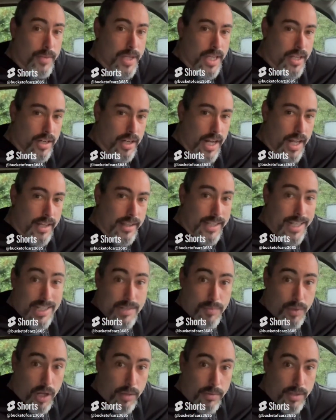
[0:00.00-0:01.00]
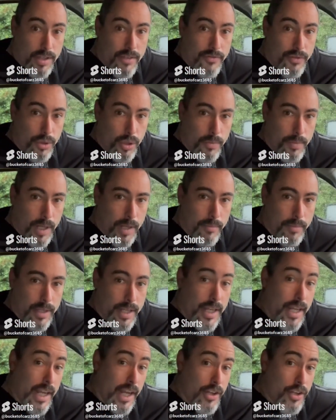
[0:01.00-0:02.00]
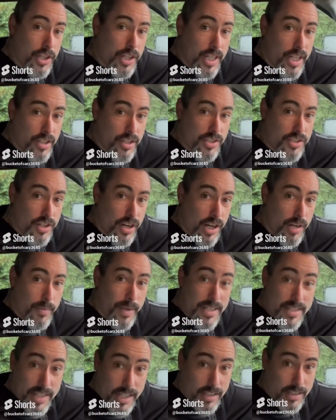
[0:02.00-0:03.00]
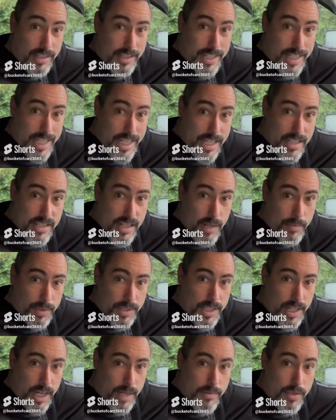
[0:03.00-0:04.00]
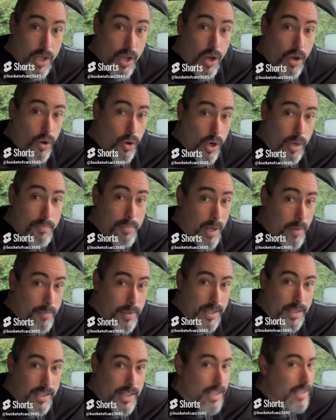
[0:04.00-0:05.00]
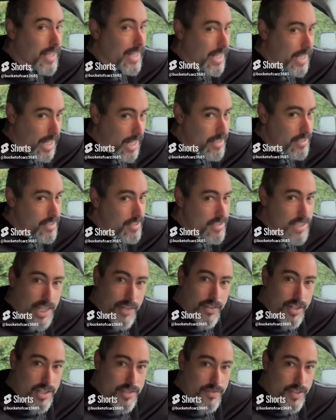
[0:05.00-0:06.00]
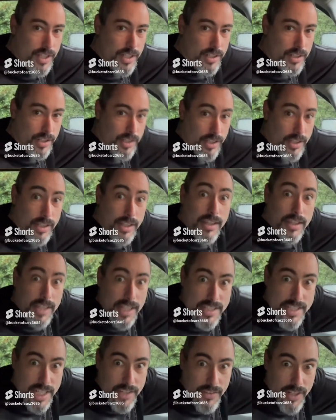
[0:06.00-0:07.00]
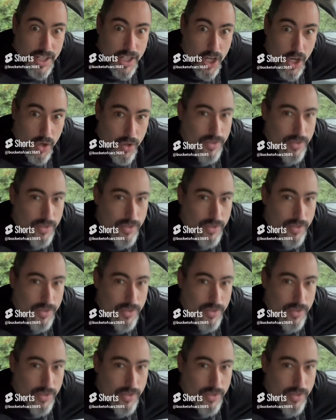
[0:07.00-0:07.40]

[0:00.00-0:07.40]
internet that it's probably the fuel pump, and you can either start it by cycling the keys a couple times or pump it like a 1970s vehicle. Let's give it a go.